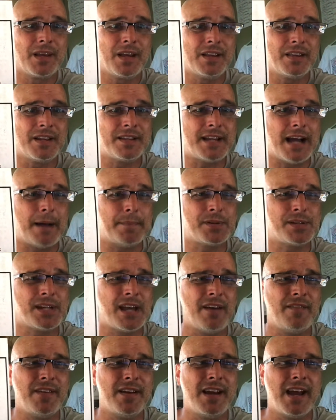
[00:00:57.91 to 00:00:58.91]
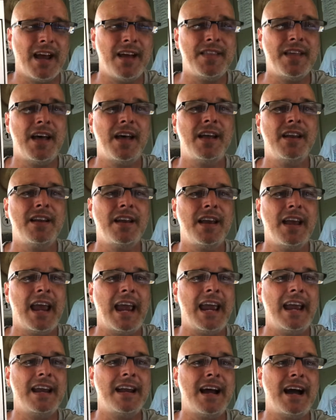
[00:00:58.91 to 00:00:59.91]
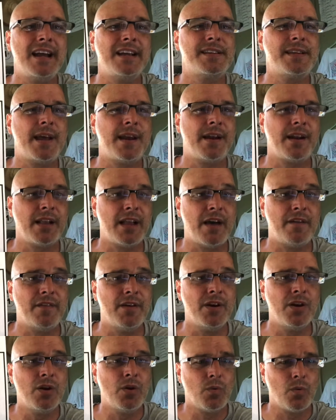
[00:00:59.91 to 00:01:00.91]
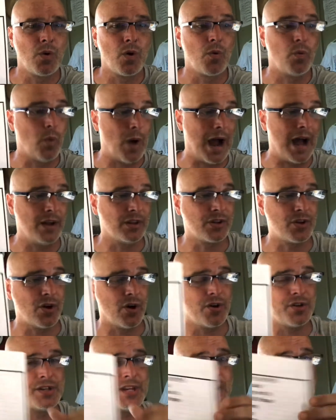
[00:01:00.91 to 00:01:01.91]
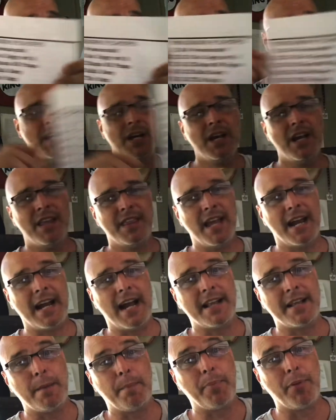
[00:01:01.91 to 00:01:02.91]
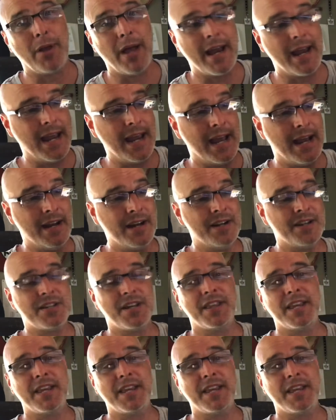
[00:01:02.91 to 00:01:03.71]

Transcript: the top 7, and then 8, 9, 10, and 11 were wild card teams that got to play in to the